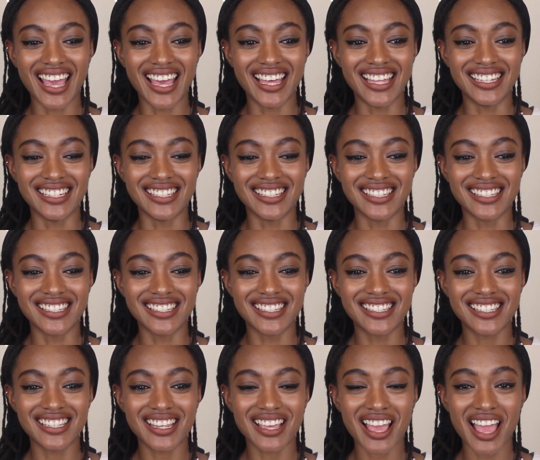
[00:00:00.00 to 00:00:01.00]
and
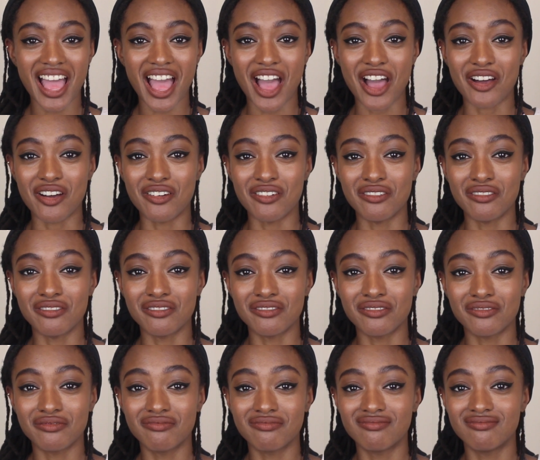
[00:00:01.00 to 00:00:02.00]
have
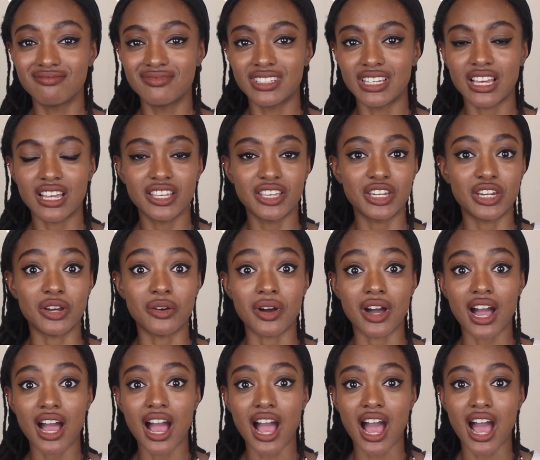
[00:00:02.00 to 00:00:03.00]
you know
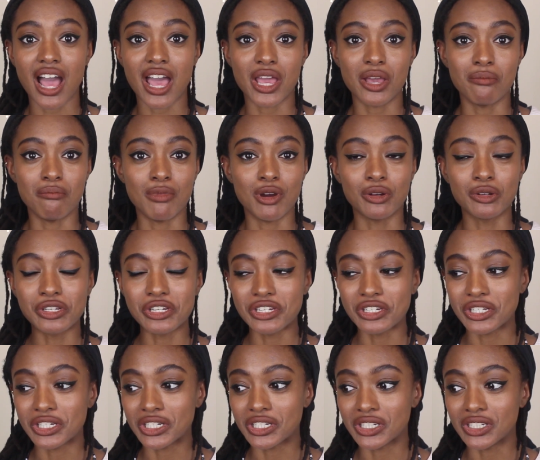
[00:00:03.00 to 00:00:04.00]
a high
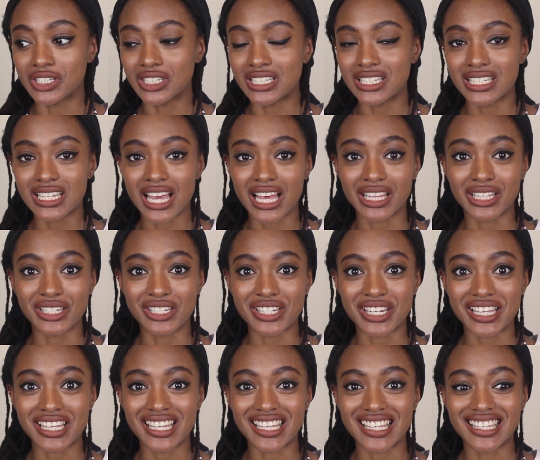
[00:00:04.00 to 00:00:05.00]
emotional
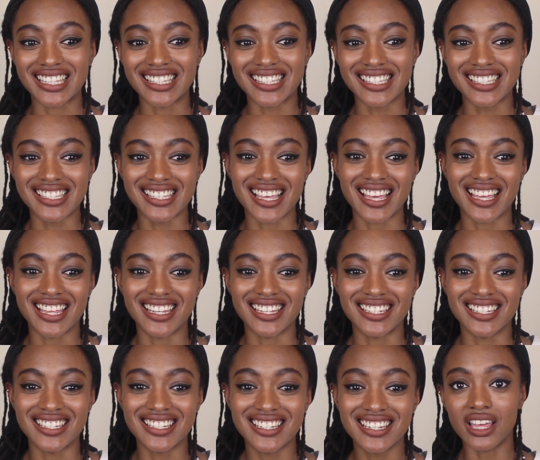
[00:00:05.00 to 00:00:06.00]
intelligence
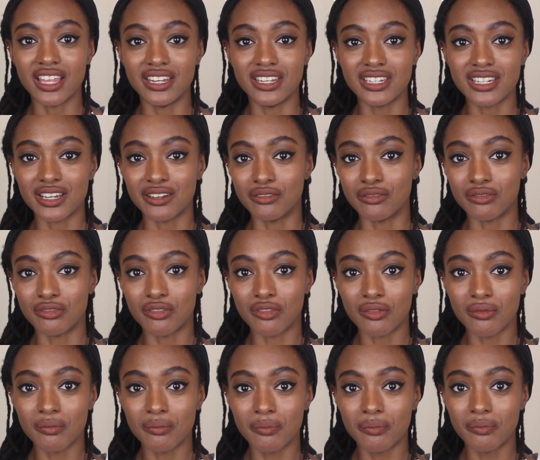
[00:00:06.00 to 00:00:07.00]
and and have
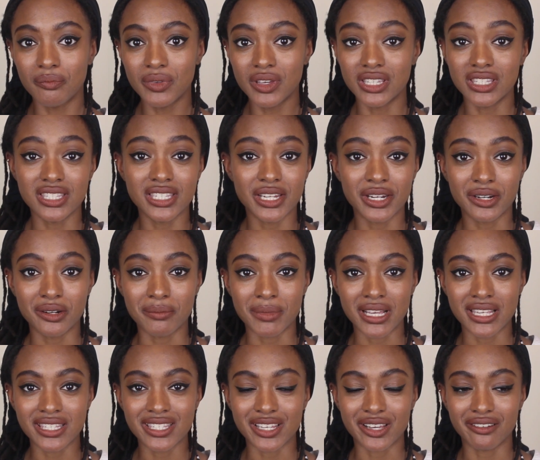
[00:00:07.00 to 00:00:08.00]
considered
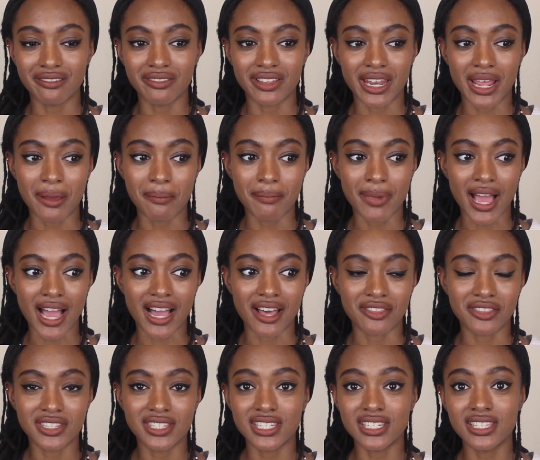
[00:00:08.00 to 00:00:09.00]
myself an
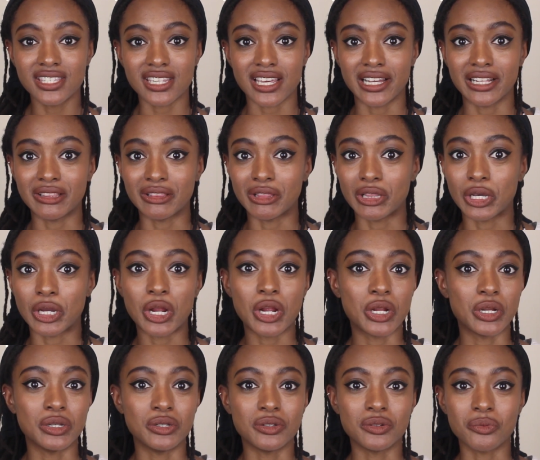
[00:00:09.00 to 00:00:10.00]
empath since I
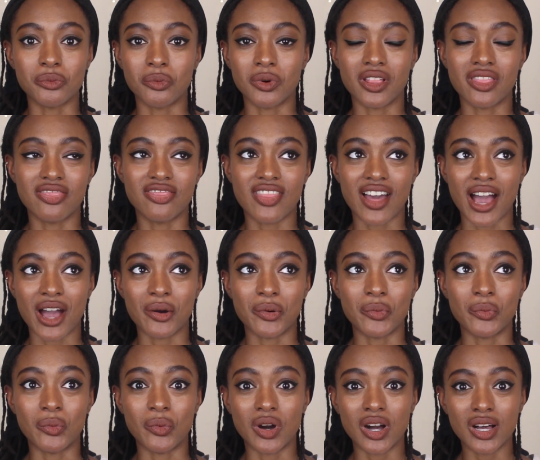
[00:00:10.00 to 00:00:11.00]
learned what
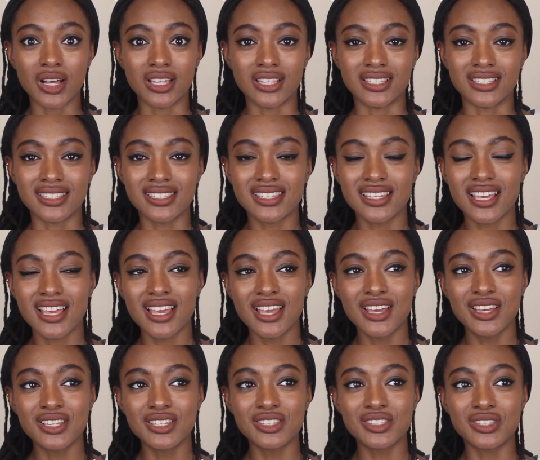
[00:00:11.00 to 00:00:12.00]
that was
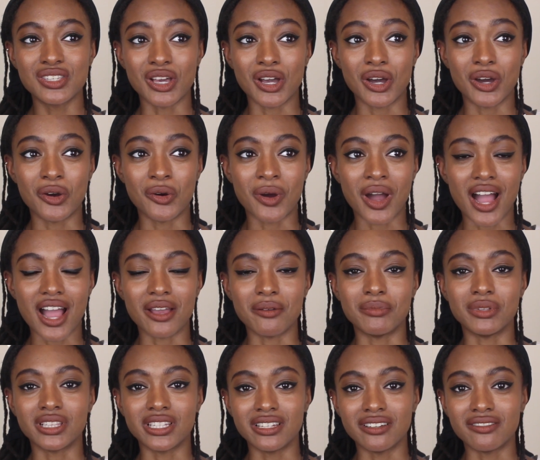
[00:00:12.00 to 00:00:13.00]
so I
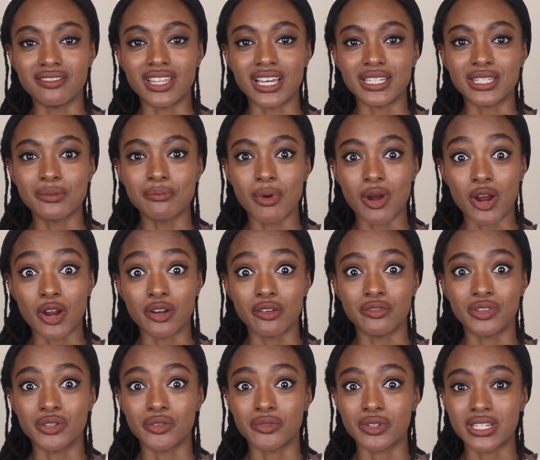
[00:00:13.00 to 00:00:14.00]
believe that's part
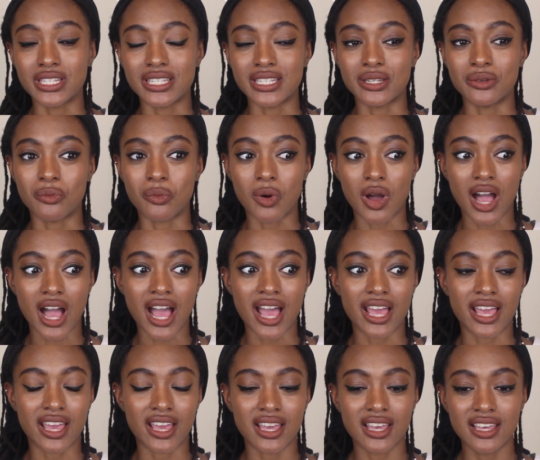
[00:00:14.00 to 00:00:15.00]
of the reason
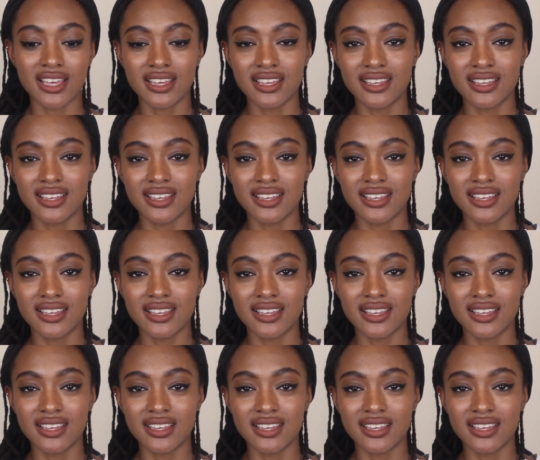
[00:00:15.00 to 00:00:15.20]
why